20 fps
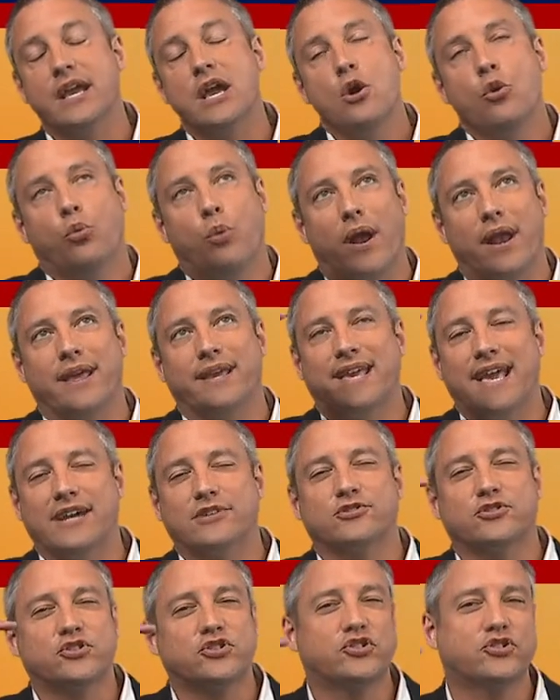When it
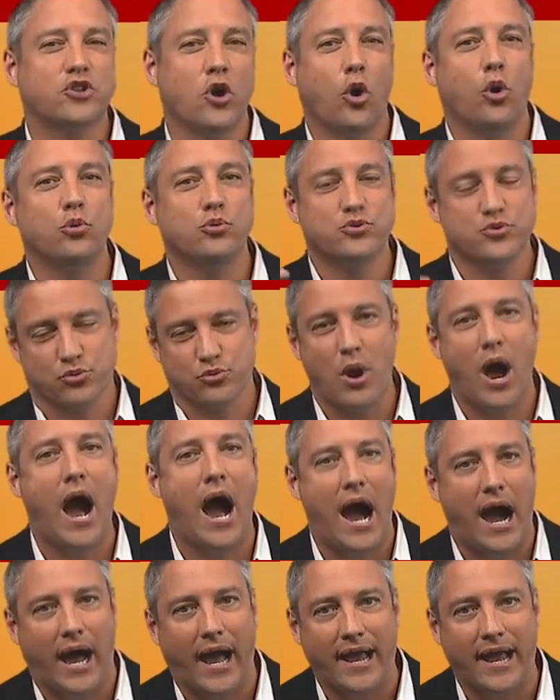gets so dry,